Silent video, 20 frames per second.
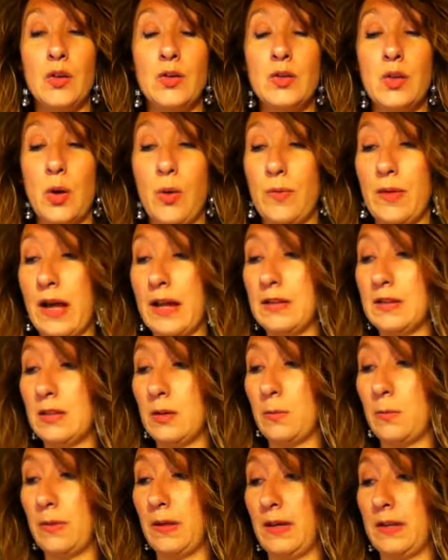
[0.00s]
So that's
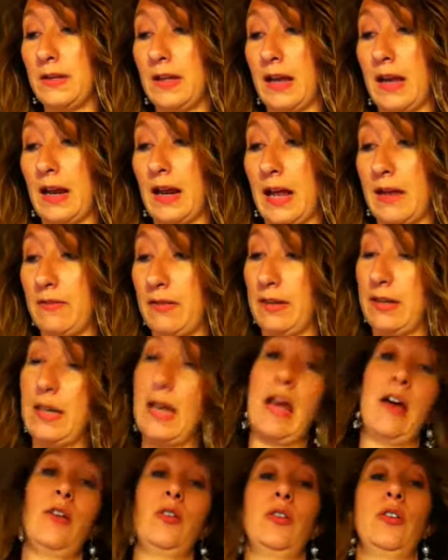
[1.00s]
something that I've
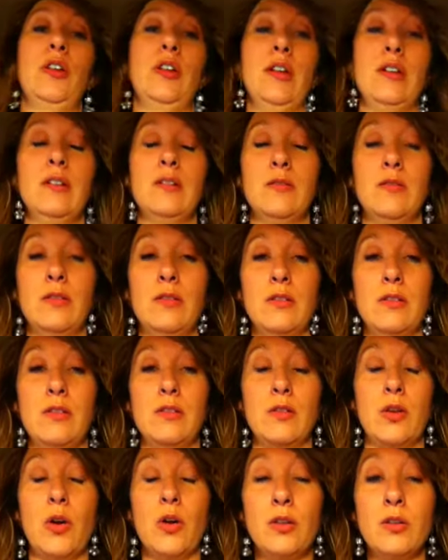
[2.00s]
encountered, and it
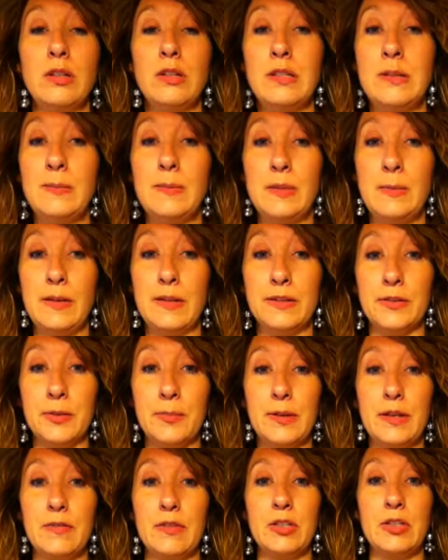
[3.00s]
currently seems to be a
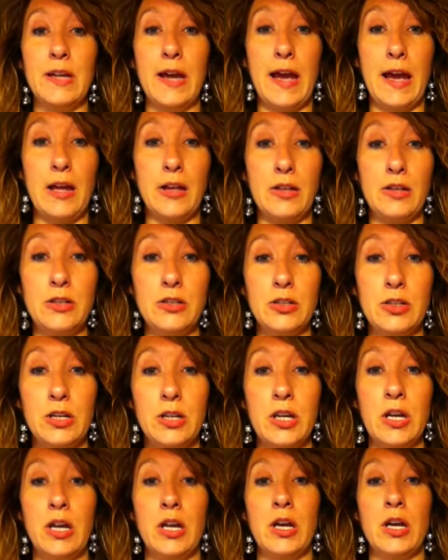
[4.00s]
little bit of a challenge.
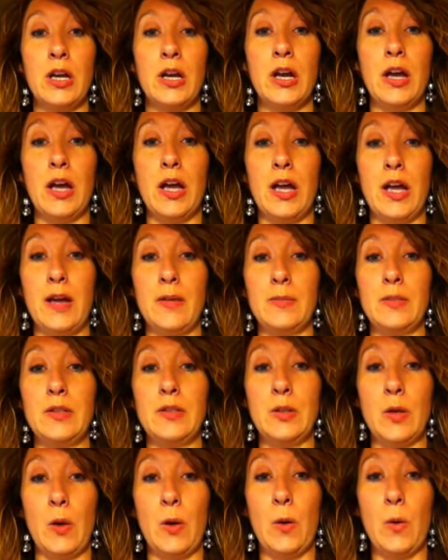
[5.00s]

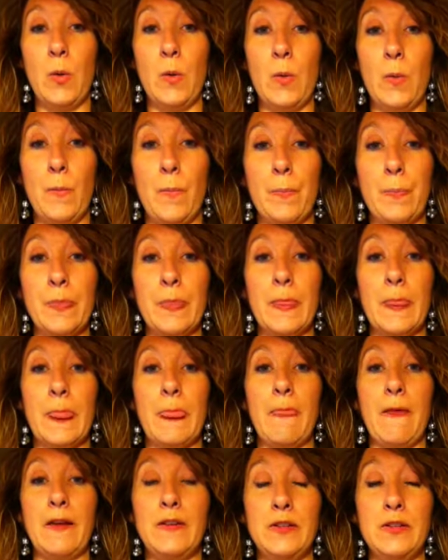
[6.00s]
So
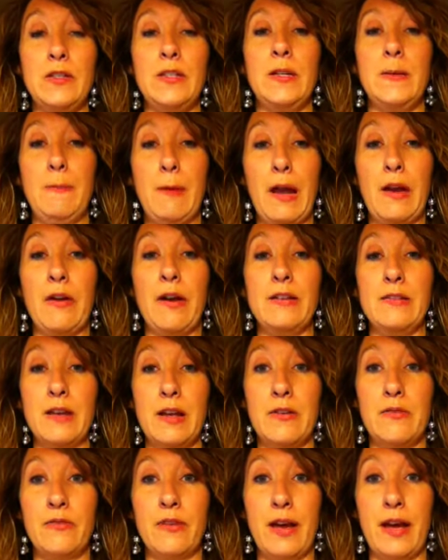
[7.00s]
I just need to better
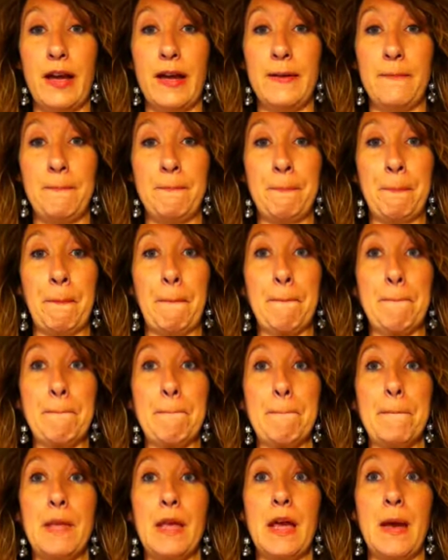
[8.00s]
identify
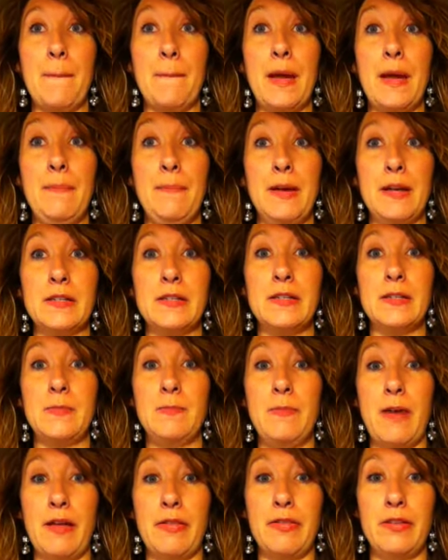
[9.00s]
my
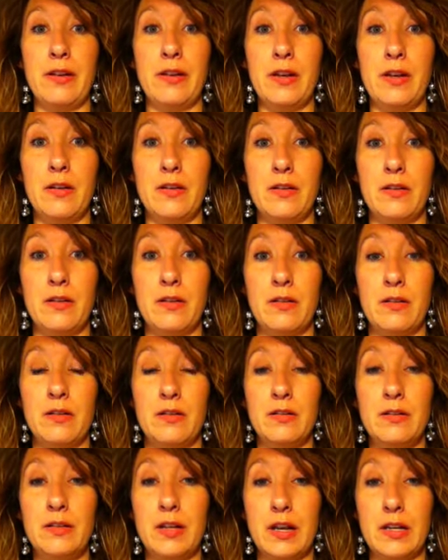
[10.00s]
mixed method
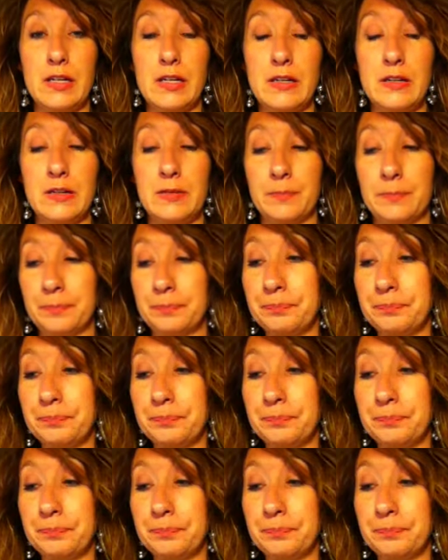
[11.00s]
studies.